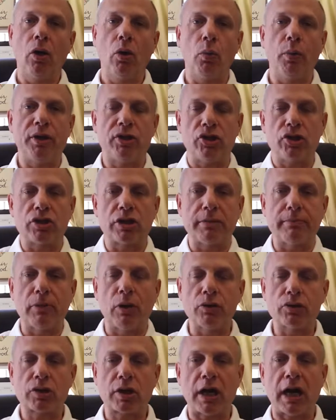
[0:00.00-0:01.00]
which is the
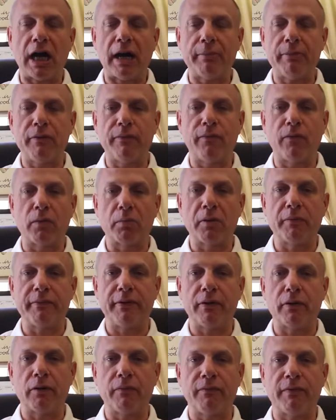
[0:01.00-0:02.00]
most common form of
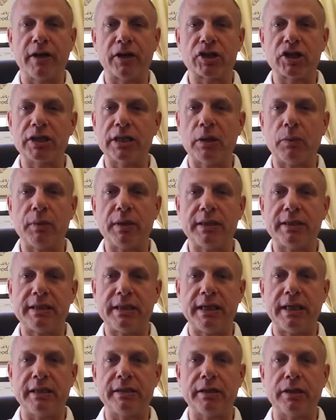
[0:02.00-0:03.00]
ear infection that we
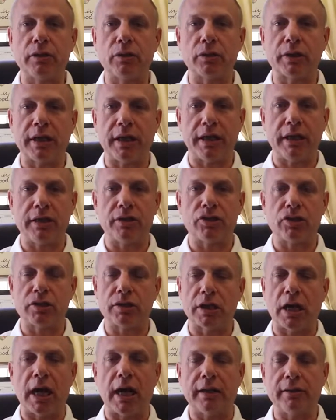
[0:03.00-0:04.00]
see in little kids and
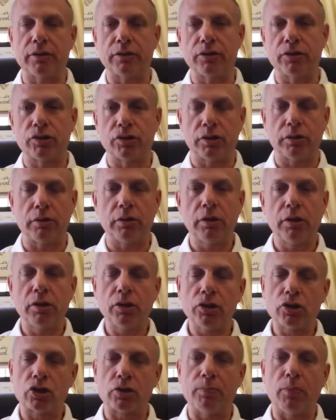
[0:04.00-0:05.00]
toddlers and
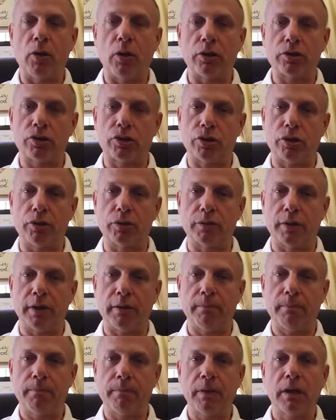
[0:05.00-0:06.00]
small
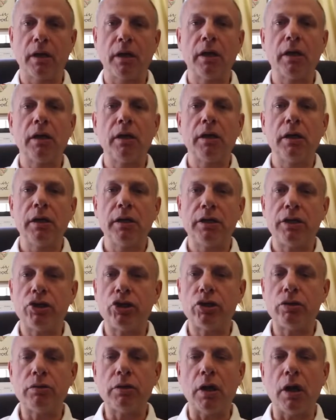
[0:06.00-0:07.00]
children.
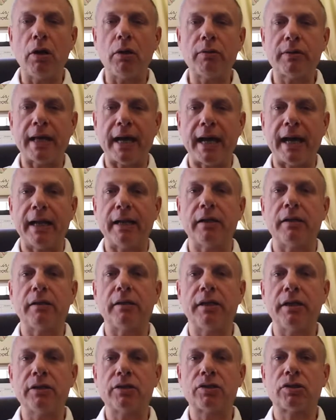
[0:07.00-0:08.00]
Did you know that
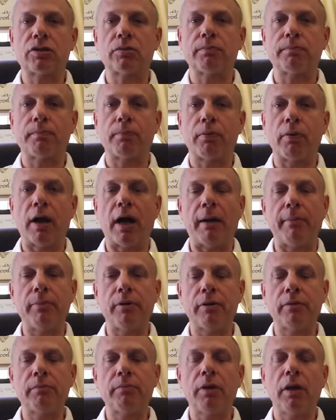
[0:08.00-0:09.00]
this
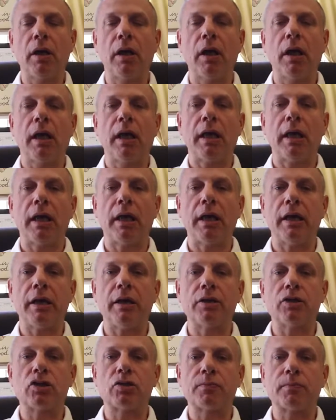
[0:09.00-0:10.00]
problem
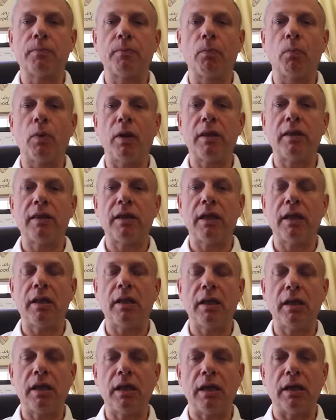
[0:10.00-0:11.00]
is
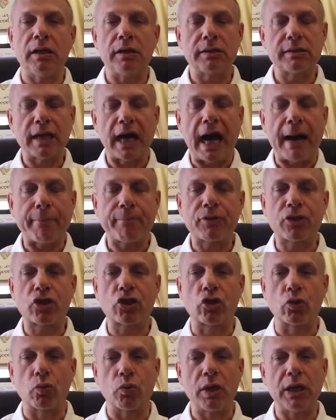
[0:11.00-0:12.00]
within the top
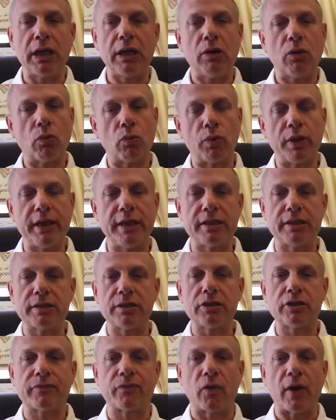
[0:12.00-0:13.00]
3
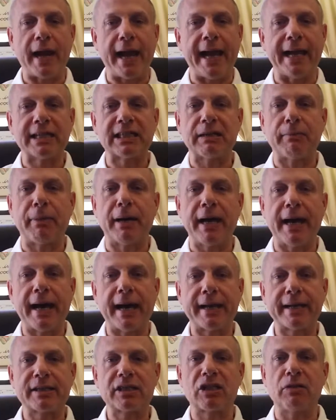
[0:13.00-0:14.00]
reasons for
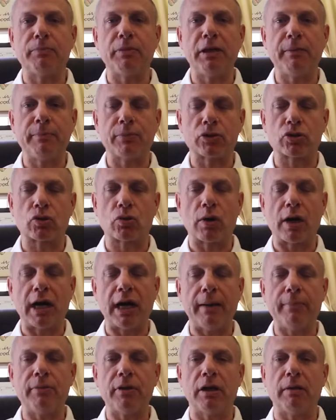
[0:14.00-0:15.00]
antibiotics to be
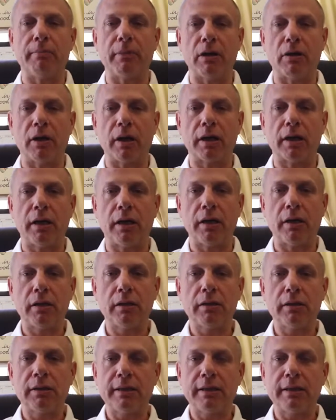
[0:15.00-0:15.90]
prescribed in America?